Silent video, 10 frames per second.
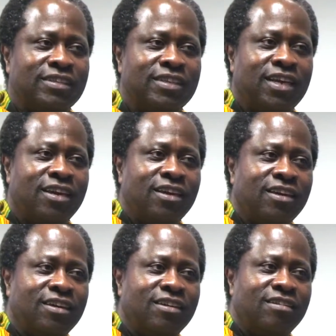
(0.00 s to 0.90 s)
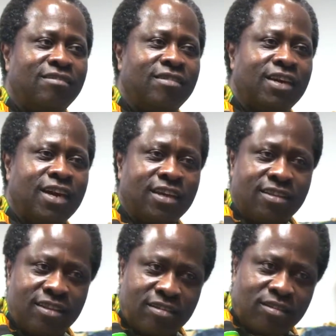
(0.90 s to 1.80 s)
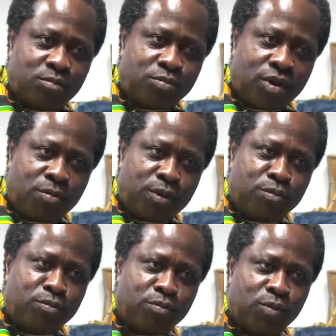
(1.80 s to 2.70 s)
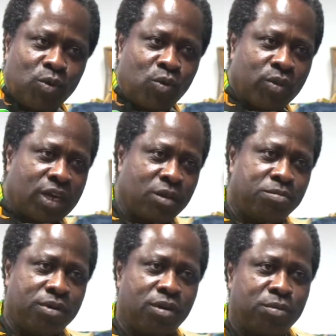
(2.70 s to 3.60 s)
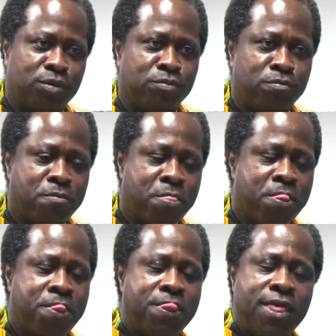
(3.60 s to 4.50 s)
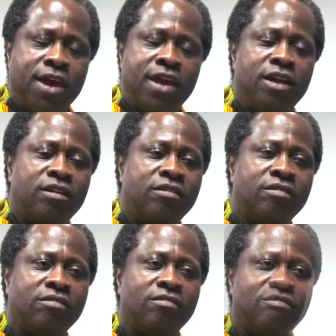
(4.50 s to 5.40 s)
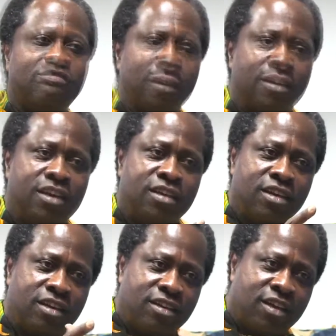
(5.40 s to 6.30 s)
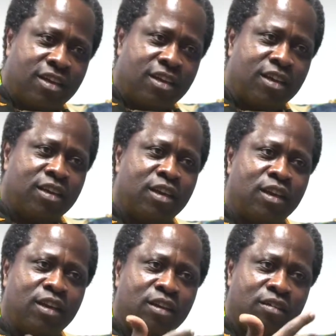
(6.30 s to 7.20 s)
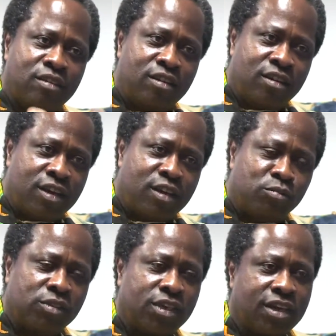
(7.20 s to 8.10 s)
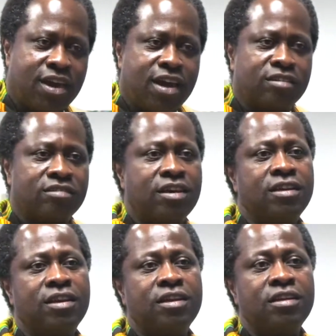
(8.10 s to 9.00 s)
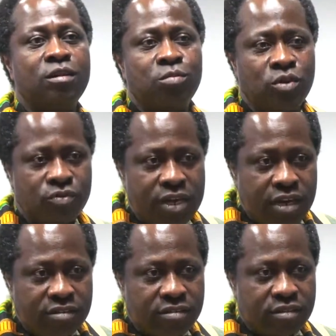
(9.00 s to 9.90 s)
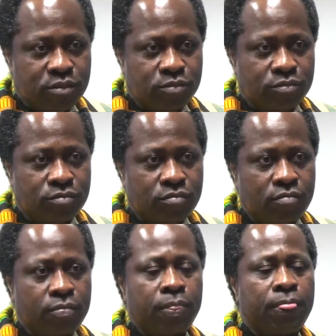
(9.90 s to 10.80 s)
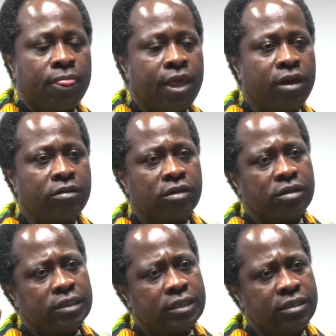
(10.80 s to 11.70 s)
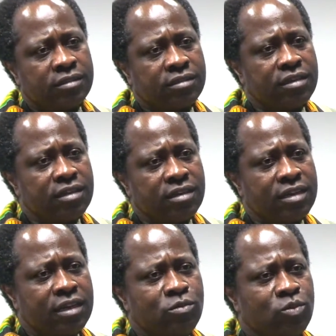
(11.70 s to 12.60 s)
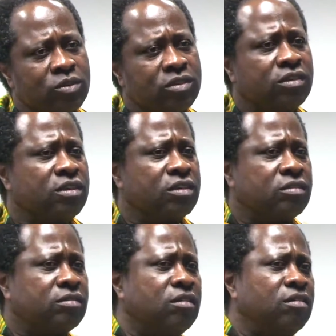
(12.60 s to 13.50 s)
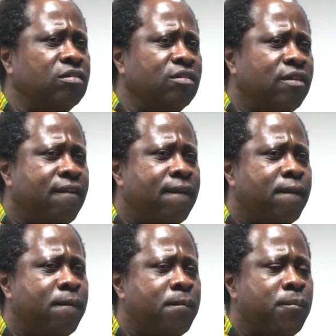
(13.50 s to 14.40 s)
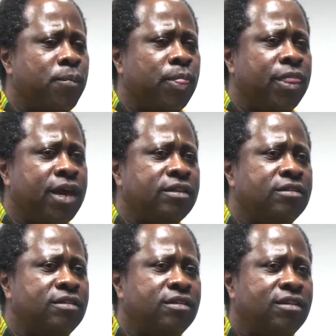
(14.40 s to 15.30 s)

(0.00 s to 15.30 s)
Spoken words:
they have this problem or that problem. And then they let them shake hands, and then they both dance. Now, the singer then will sing a song that